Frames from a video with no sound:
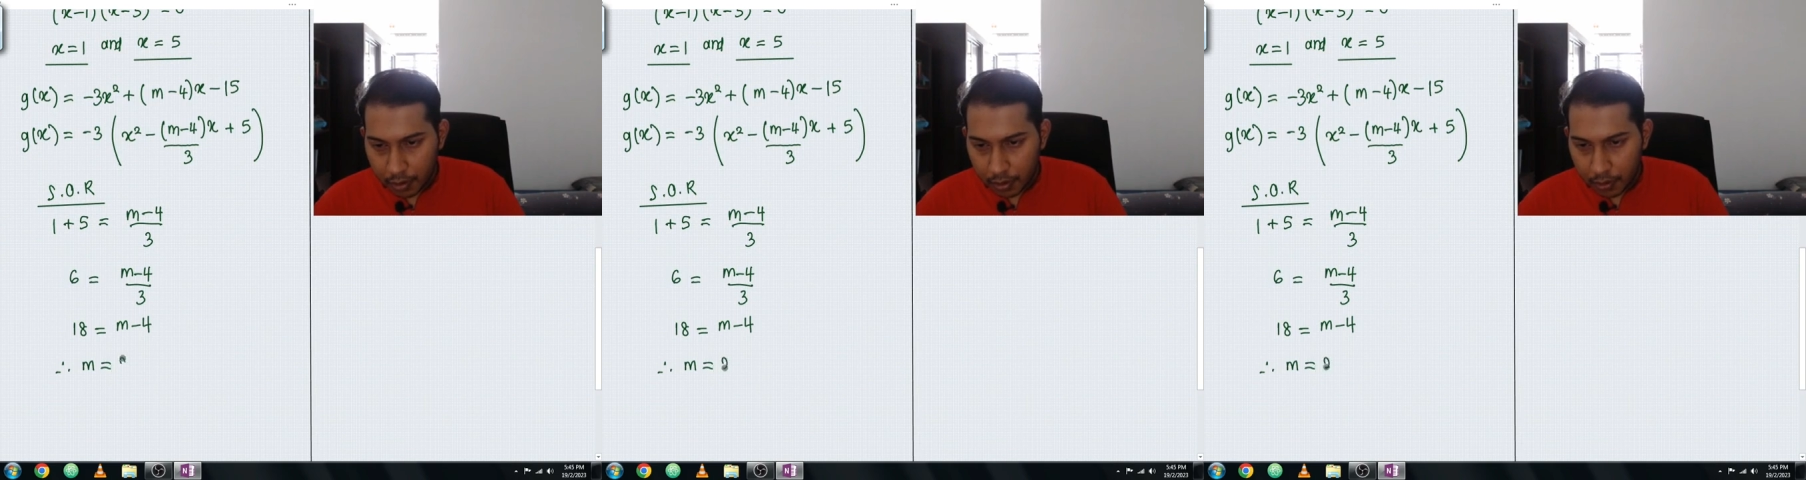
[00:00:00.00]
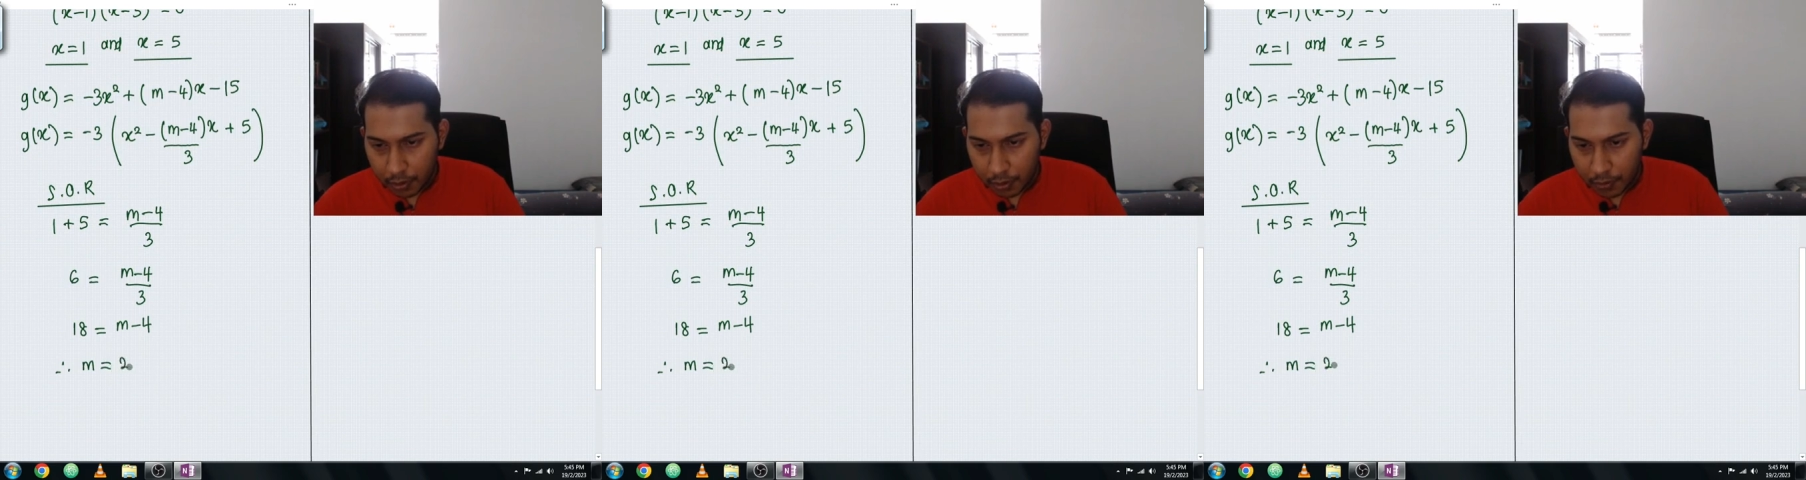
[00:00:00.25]

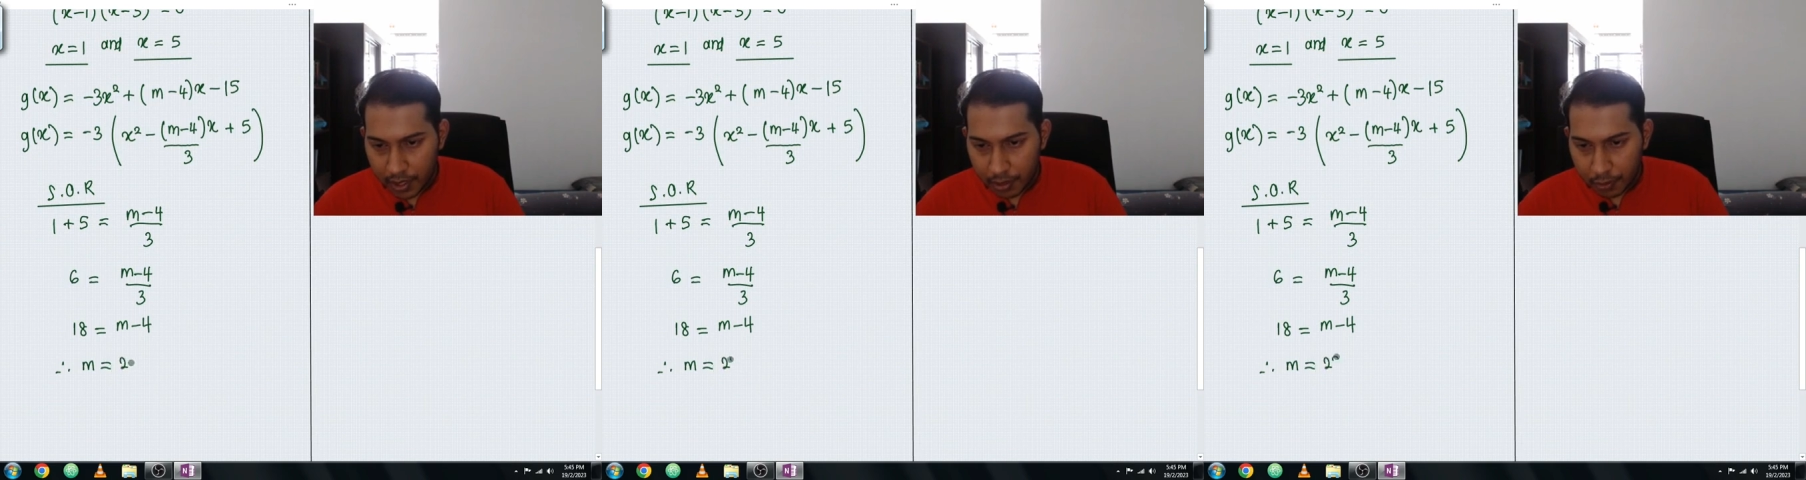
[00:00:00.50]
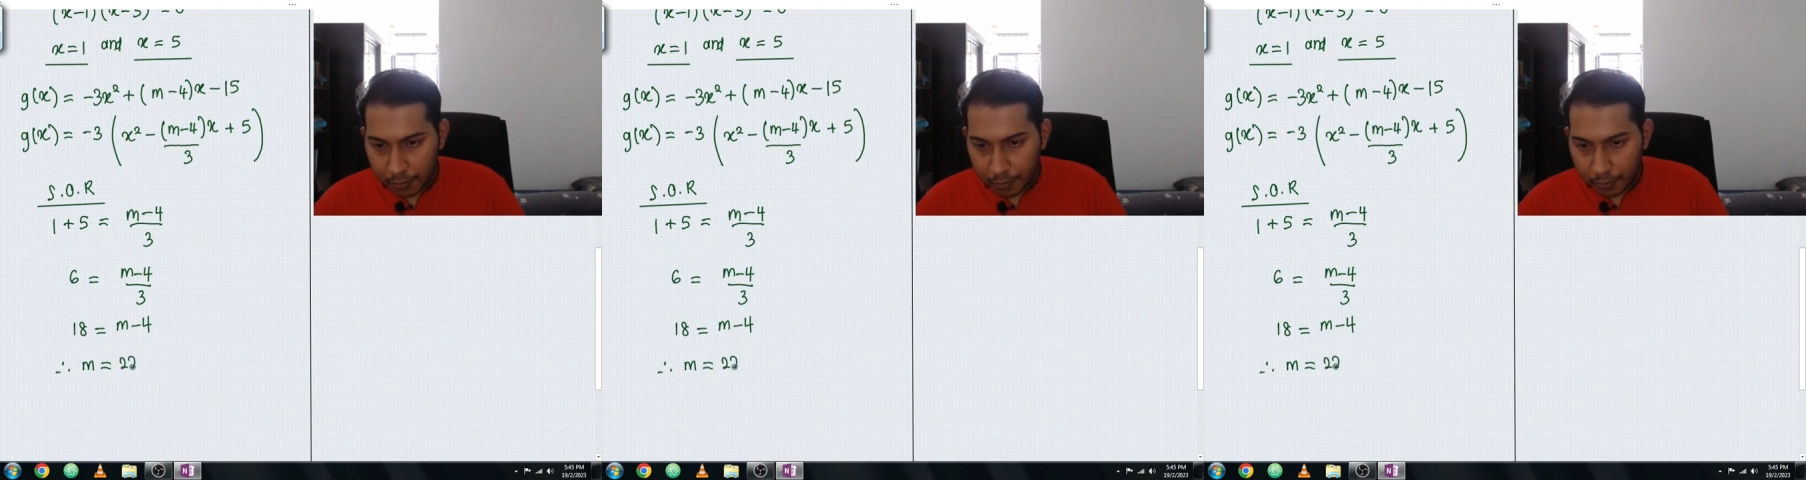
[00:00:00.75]

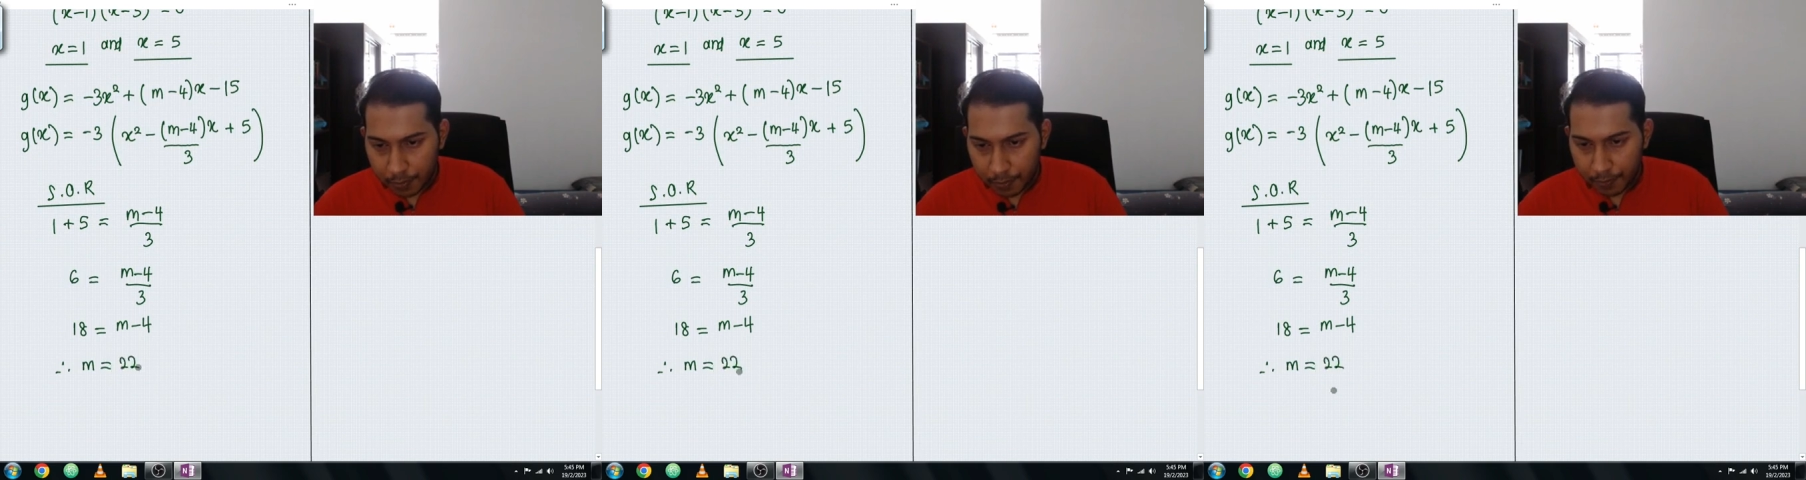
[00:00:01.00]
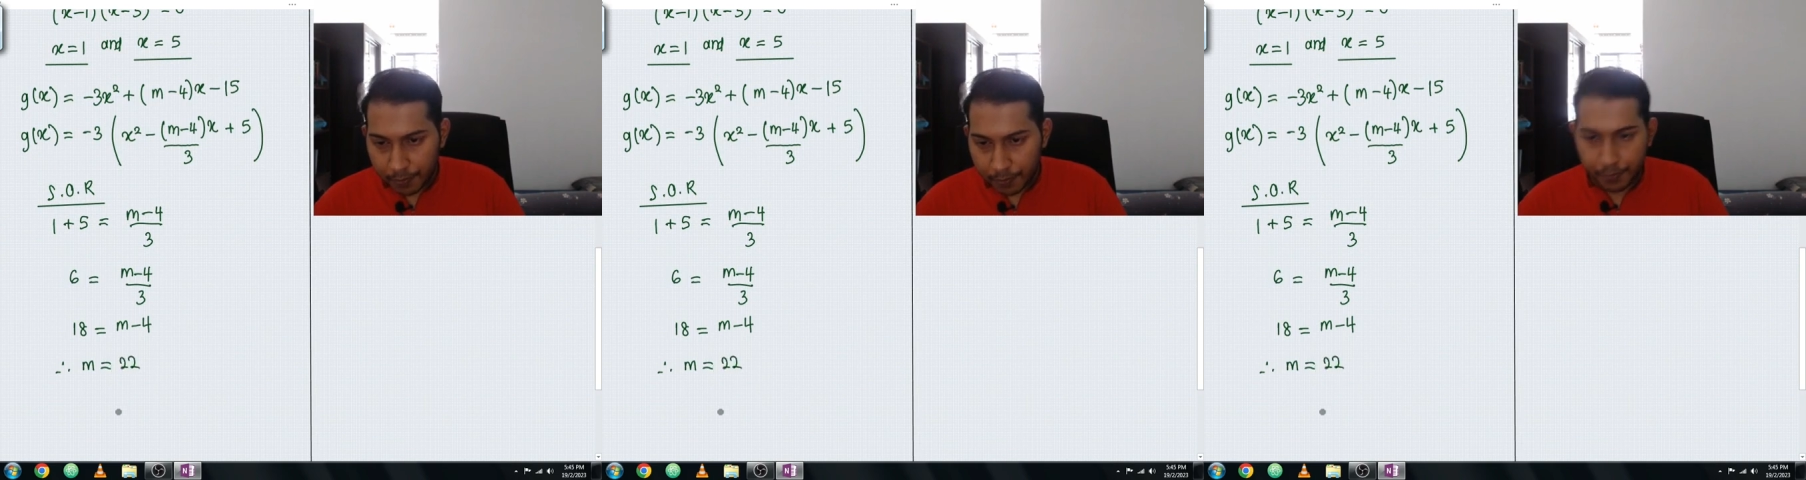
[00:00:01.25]
22.
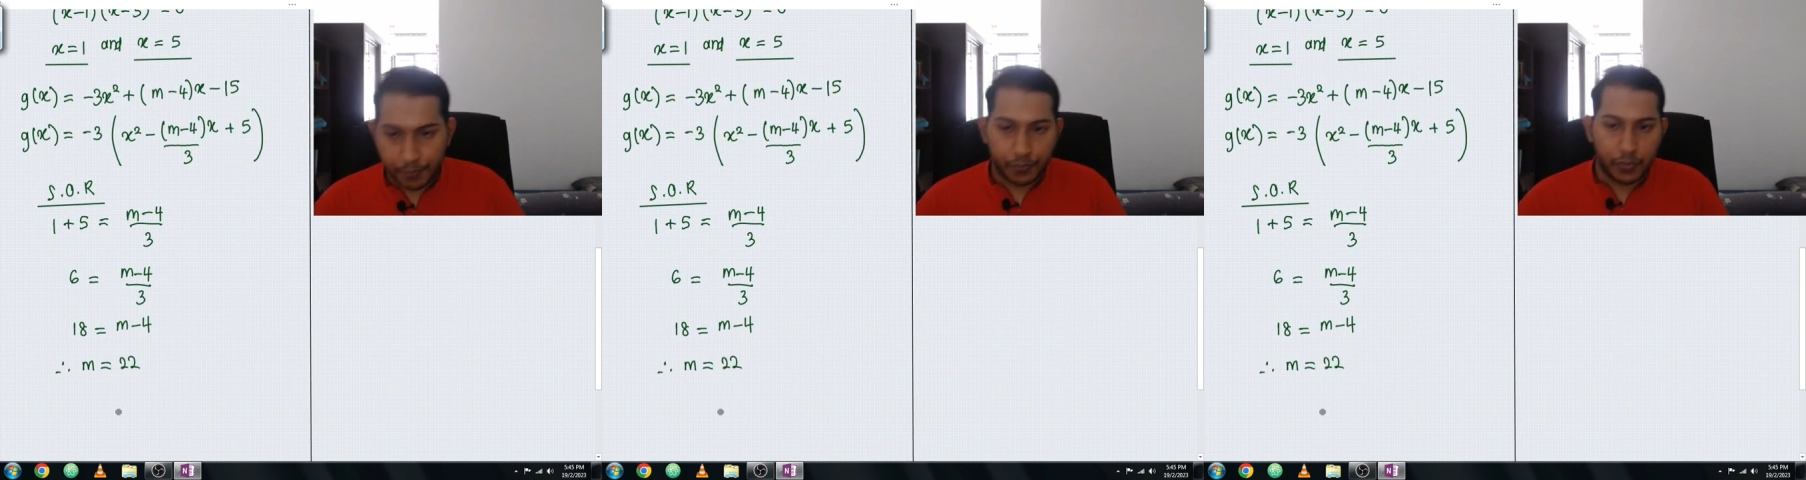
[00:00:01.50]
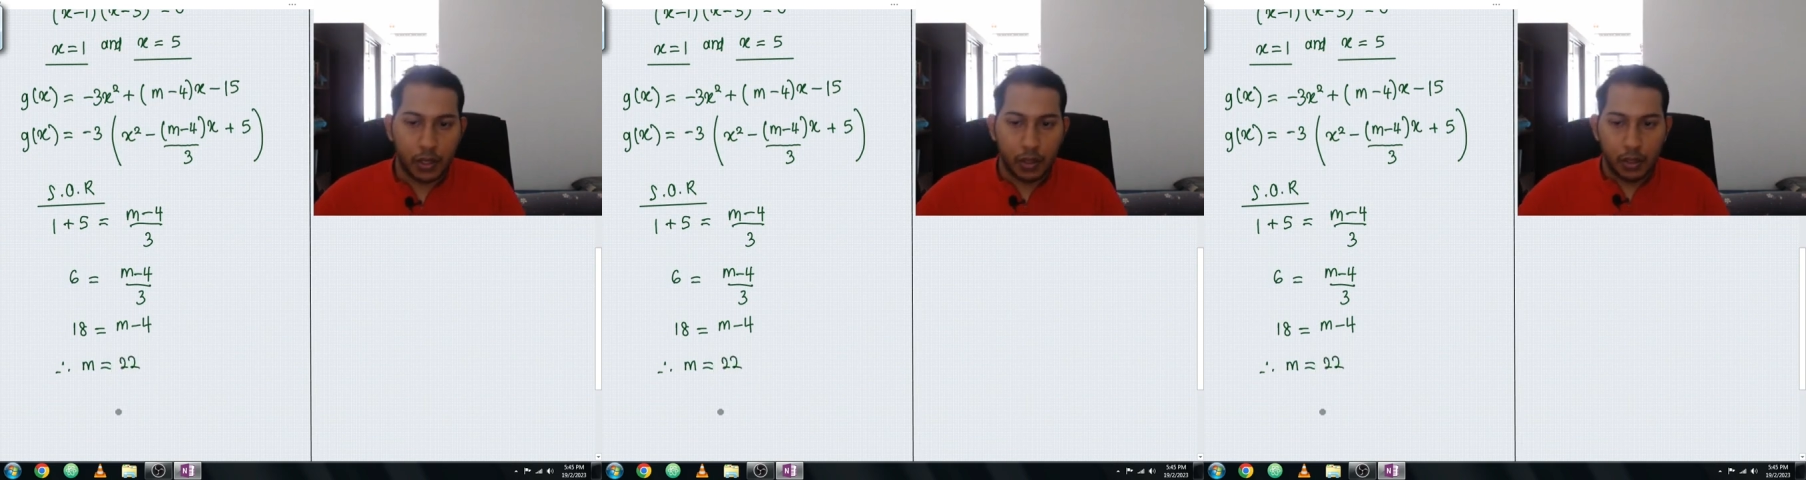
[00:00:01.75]

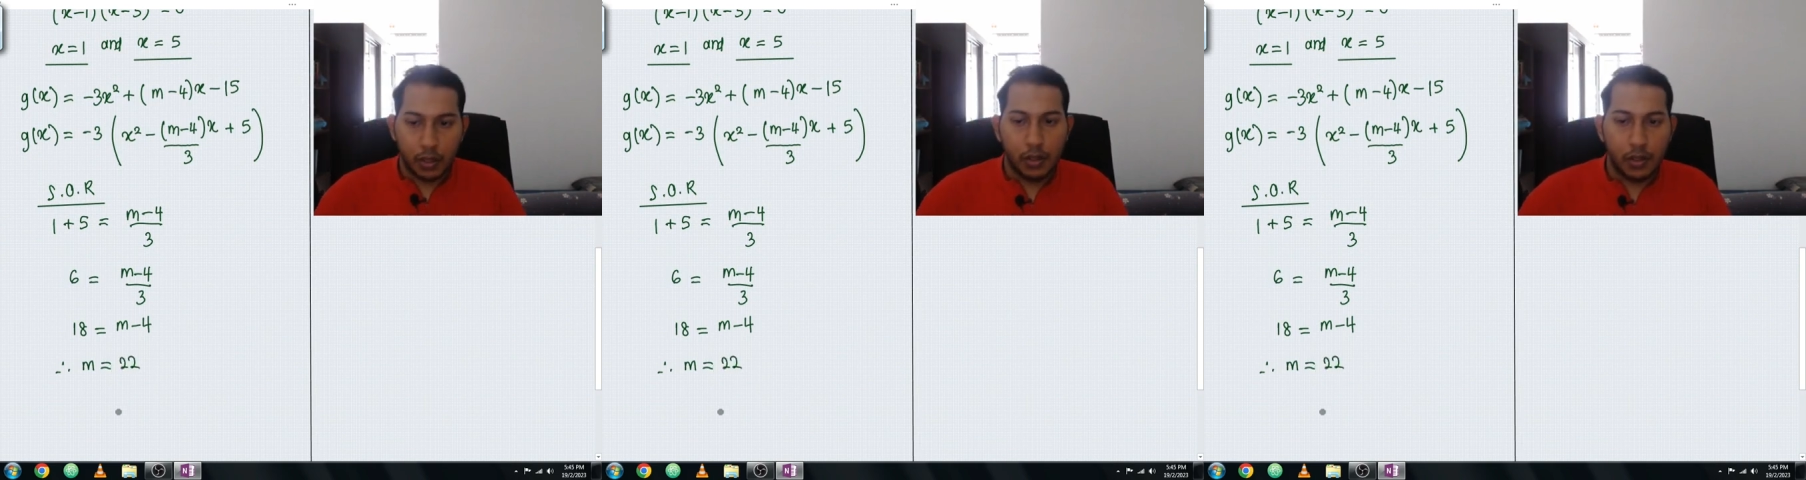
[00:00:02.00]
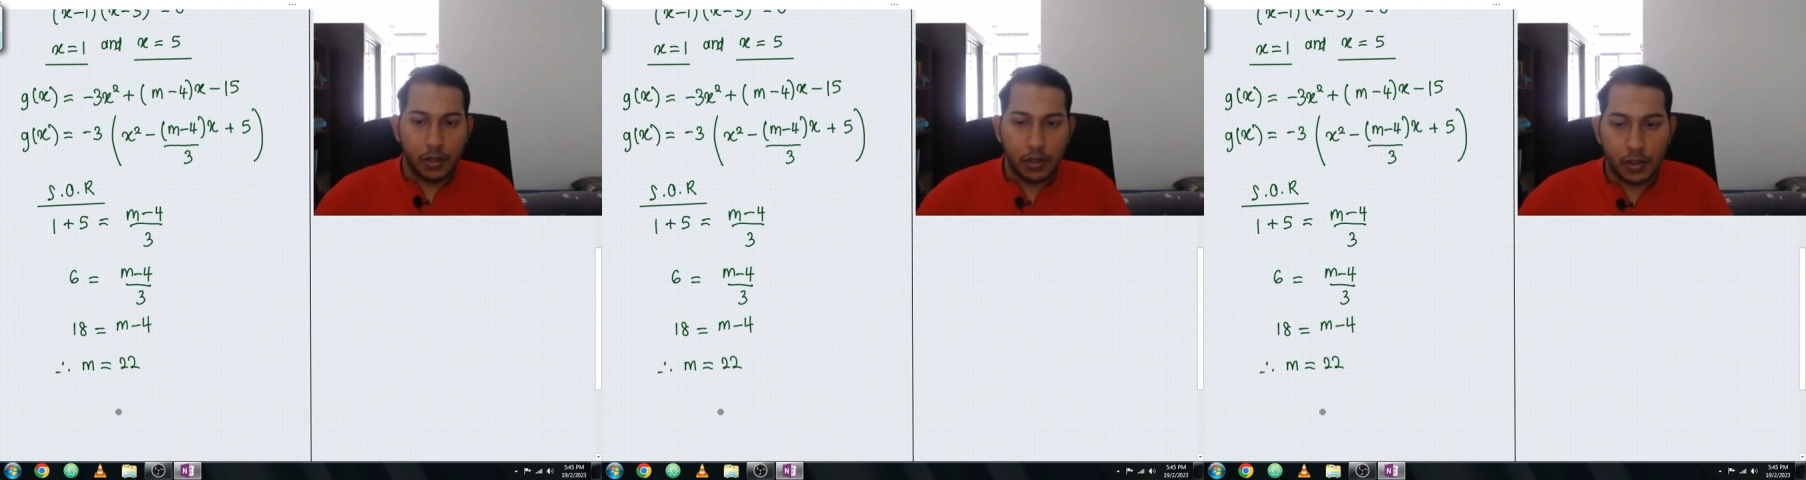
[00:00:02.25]

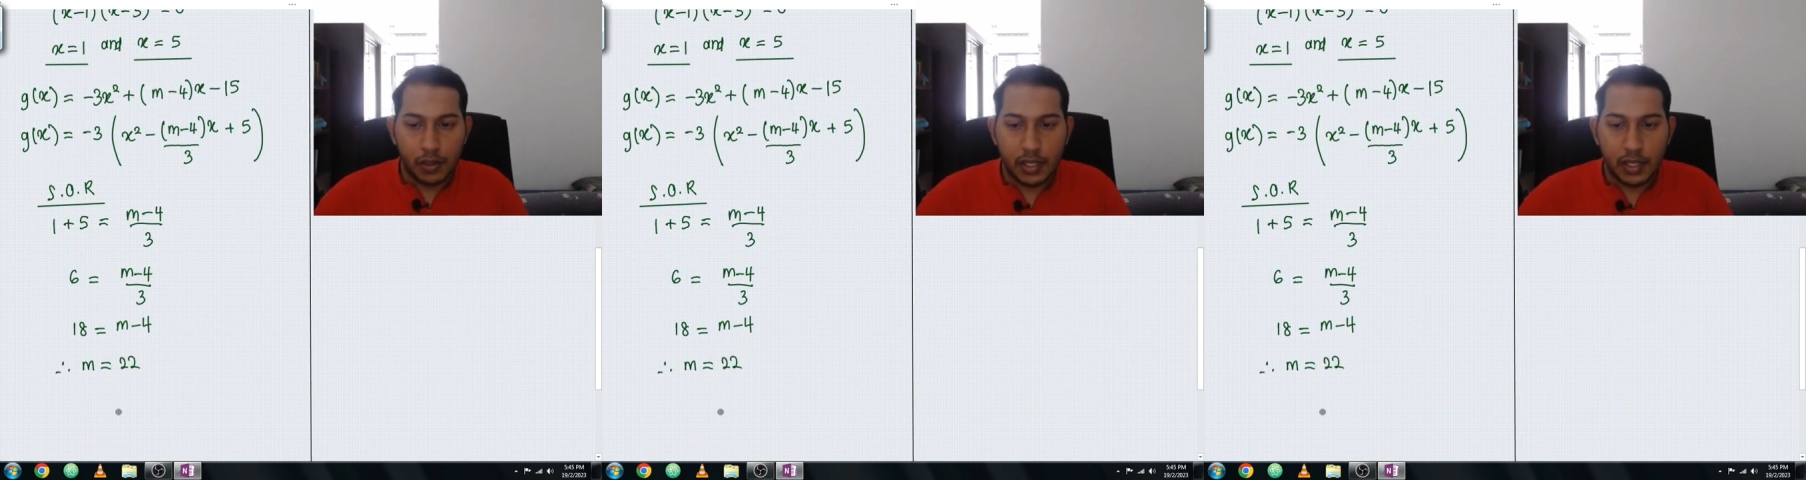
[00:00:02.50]
So